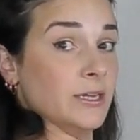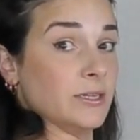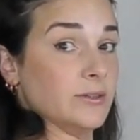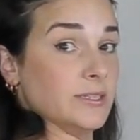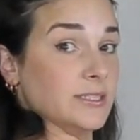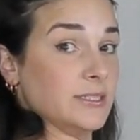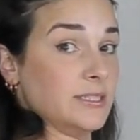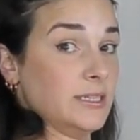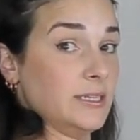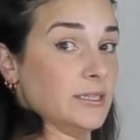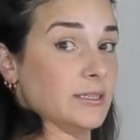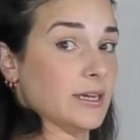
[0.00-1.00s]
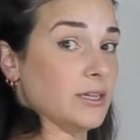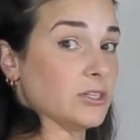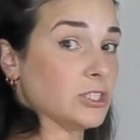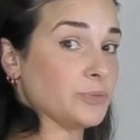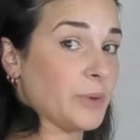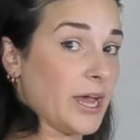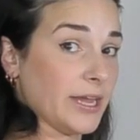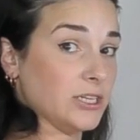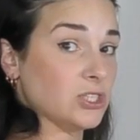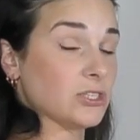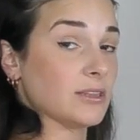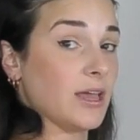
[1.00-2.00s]
you can see that your
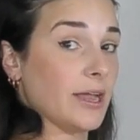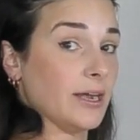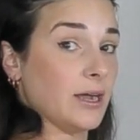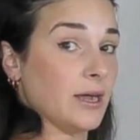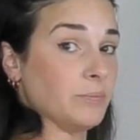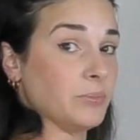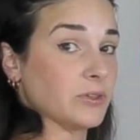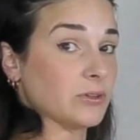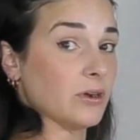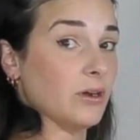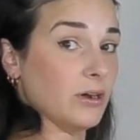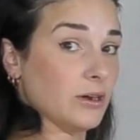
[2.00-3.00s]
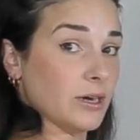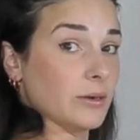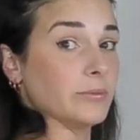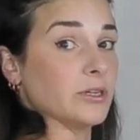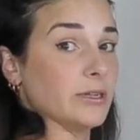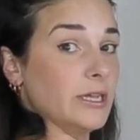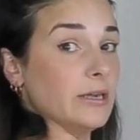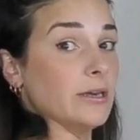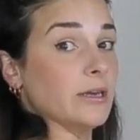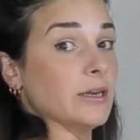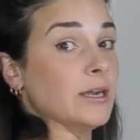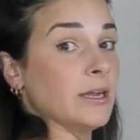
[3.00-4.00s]
spine should line up with your arm, your
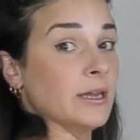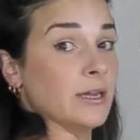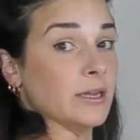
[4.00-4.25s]
ear,